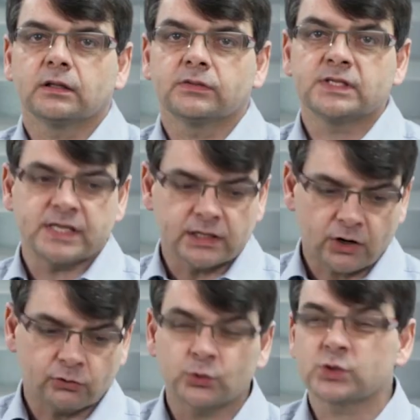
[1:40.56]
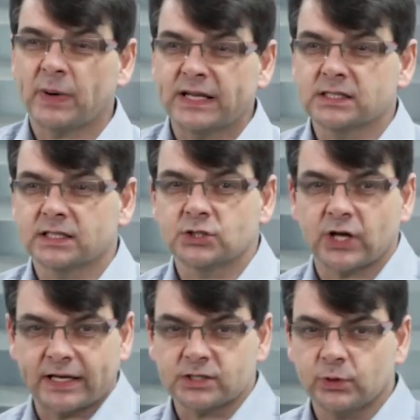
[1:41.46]
This aircraft was painted in
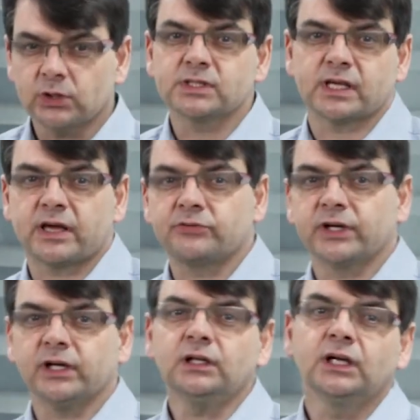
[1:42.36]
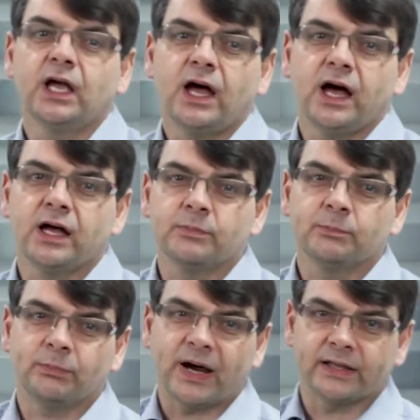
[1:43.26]
Johannesburg, South Africa,
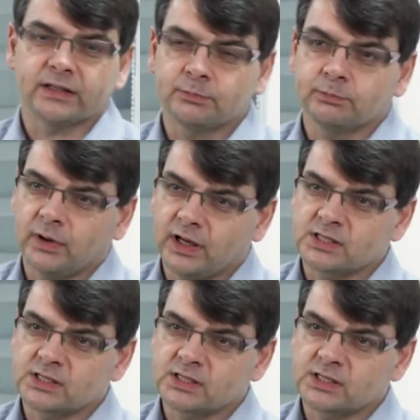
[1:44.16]
by a